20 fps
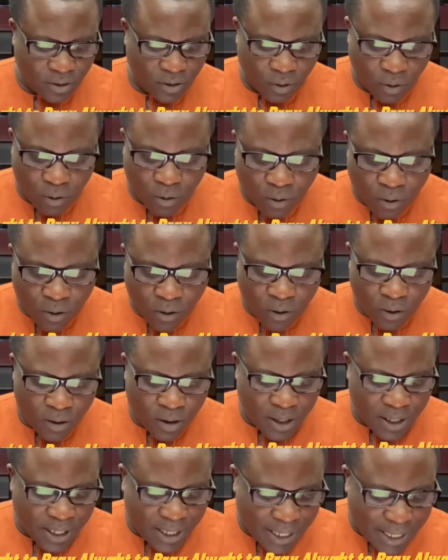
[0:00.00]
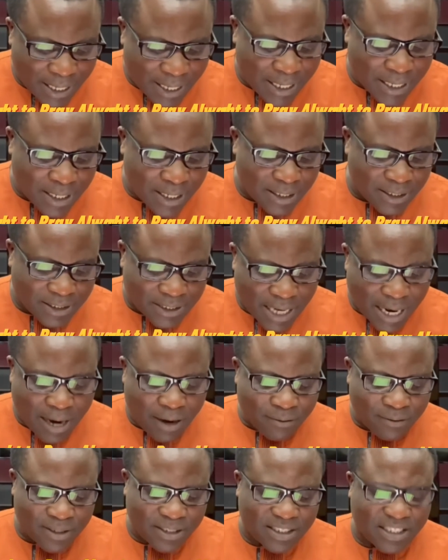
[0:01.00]
or it,
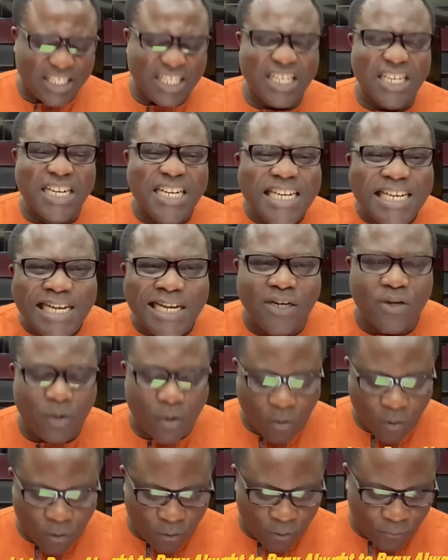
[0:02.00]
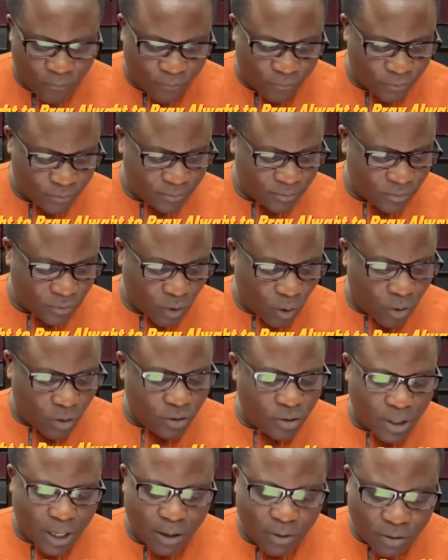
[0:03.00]
there is need of, or
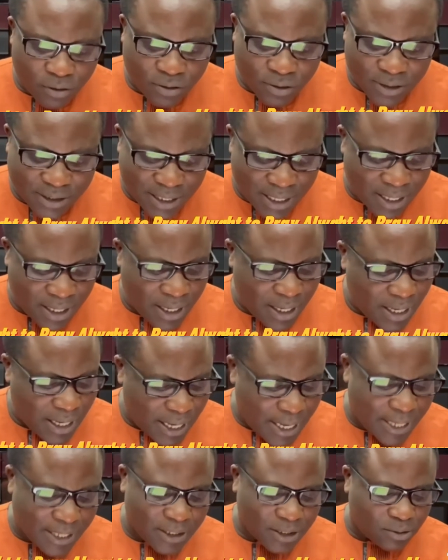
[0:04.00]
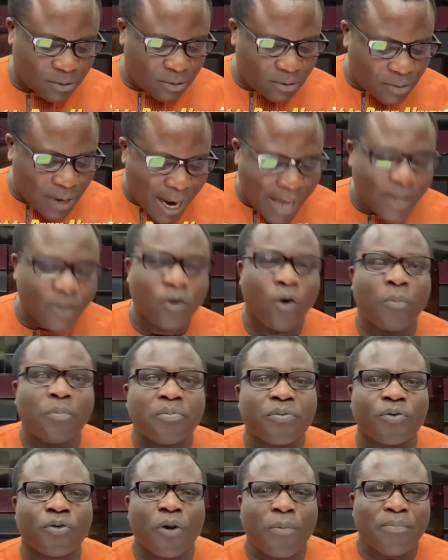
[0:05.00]
you can also say is right or
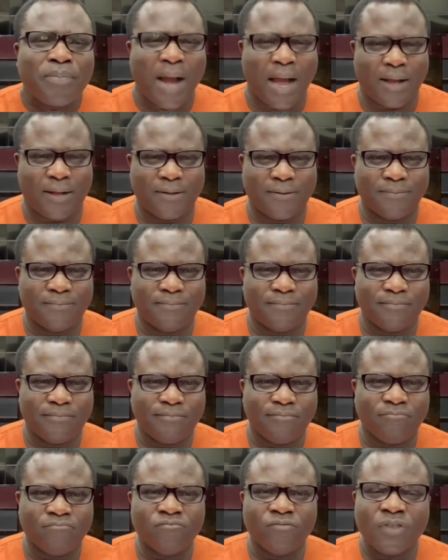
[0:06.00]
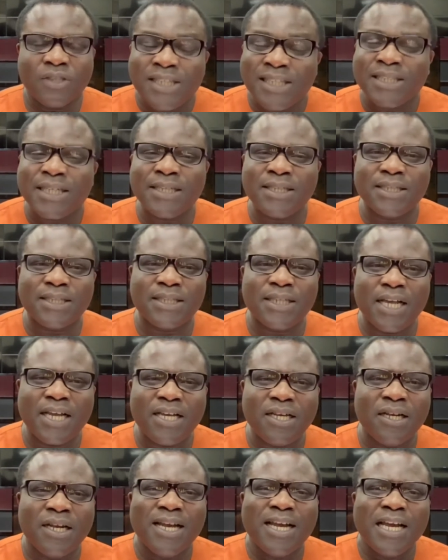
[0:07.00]
proper. Jesus is
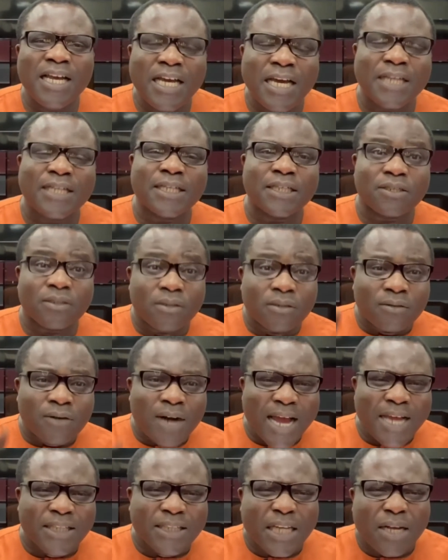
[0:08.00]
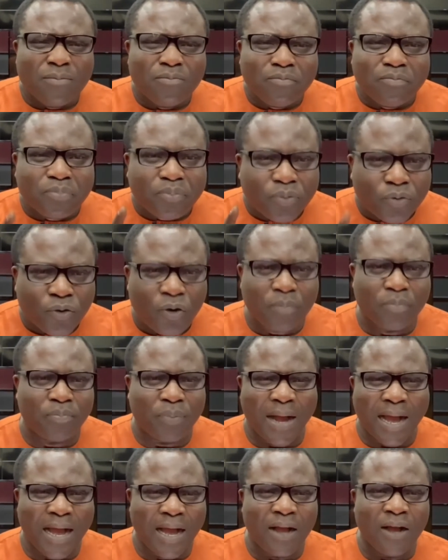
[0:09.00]
saying it is right and
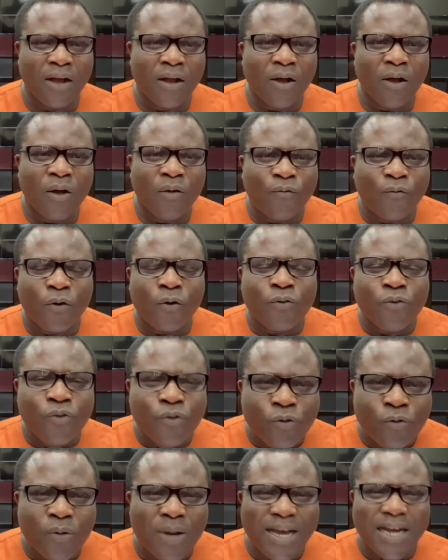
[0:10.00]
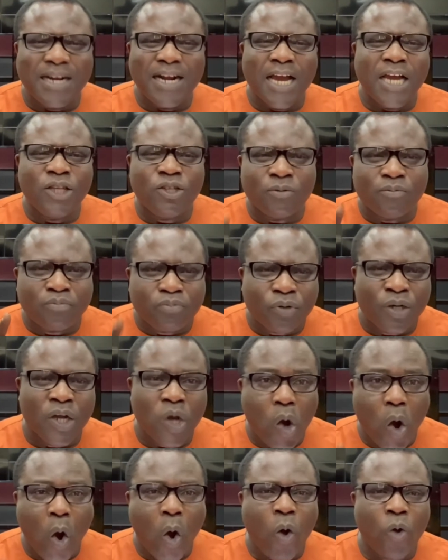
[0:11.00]
proper for you and I to pray
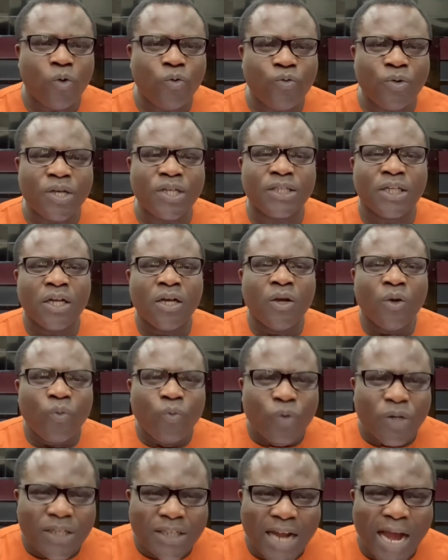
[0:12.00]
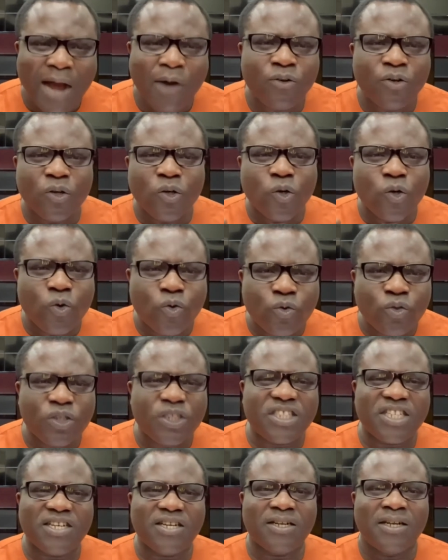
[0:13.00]
always without
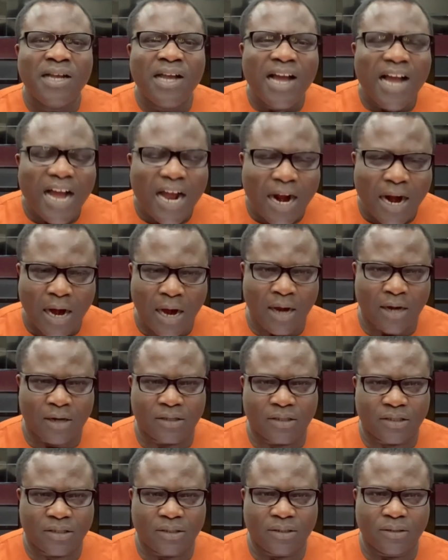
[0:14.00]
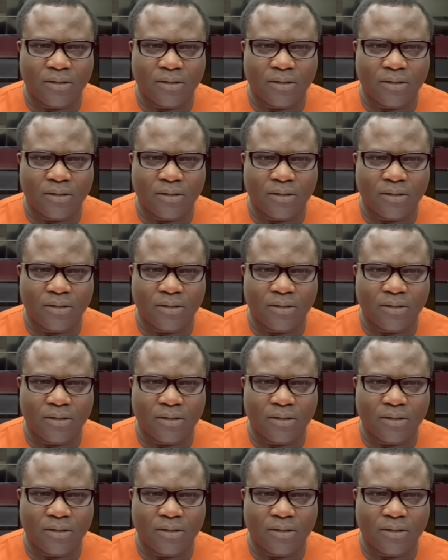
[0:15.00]
losing heart.